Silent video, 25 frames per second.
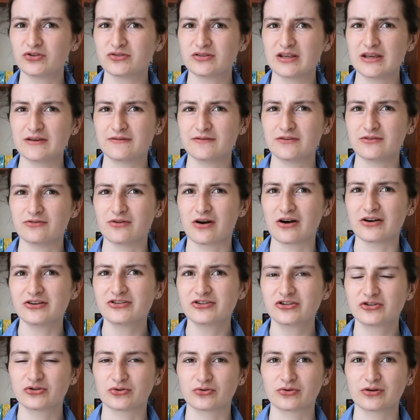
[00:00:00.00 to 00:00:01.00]
if you
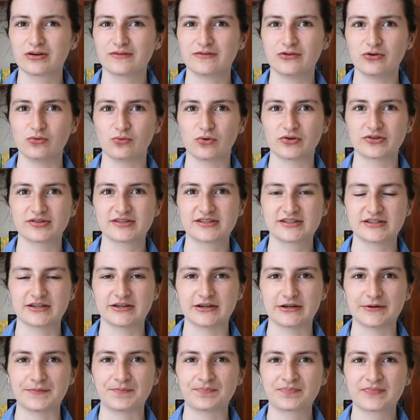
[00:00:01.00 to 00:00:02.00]
aren't sure if you want
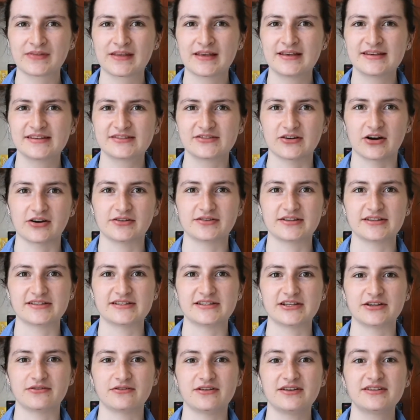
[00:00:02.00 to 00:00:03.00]
to start this
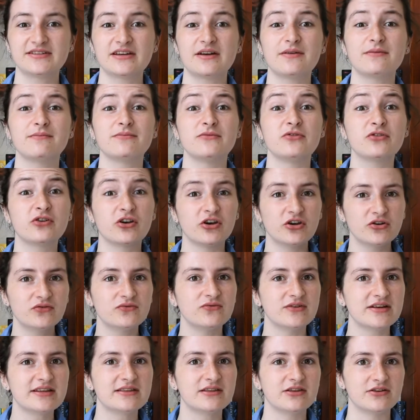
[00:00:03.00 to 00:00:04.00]
series, you could
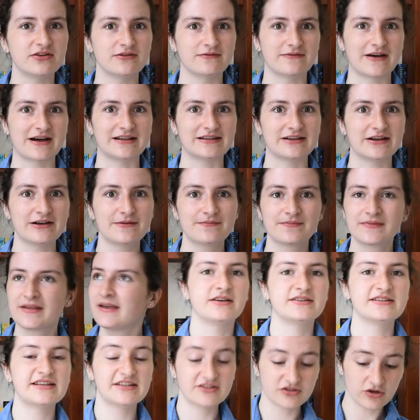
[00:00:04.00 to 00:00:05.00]
read the novella.
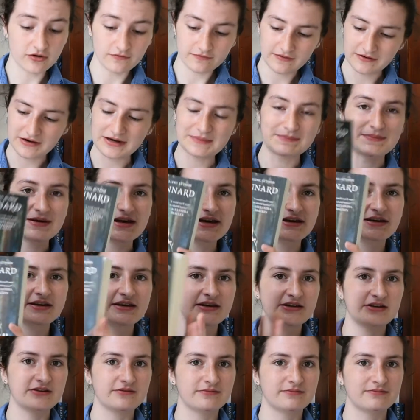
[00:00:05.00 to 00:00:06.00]
It's not very big,
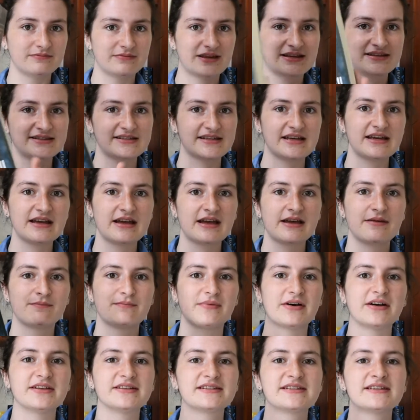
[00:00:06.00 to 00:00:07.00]
you know, that's it,
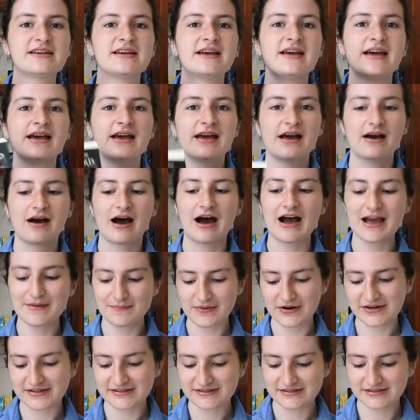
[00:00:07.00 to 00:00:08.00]
but I
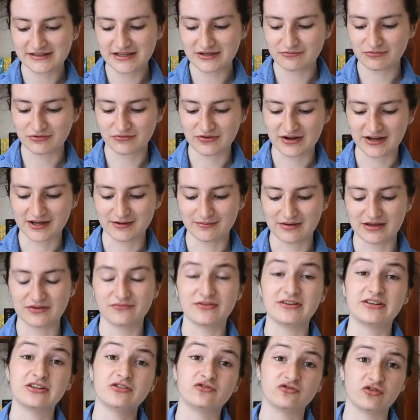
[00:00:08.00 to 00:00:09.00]
personally would recommend
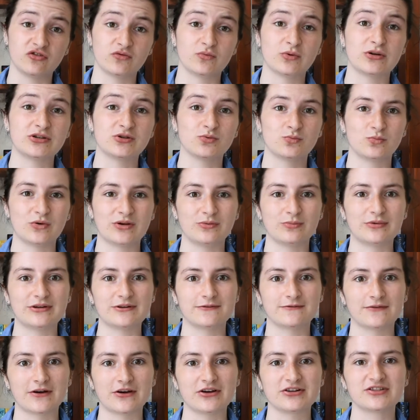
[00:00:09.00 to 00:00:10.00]
reading Truthwitch and Windwitch
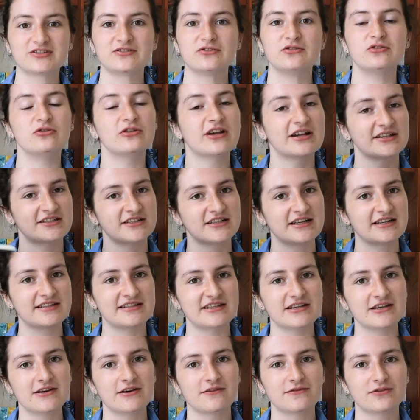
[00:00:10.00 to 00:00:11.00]
first so you get an
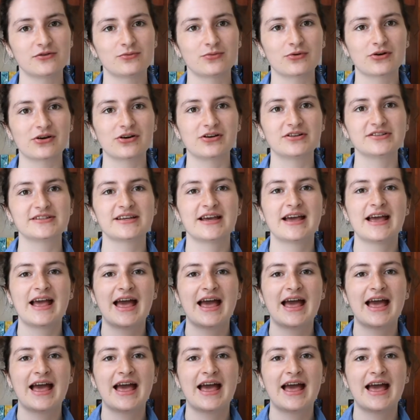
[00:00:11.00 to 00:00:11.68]
idea of the world,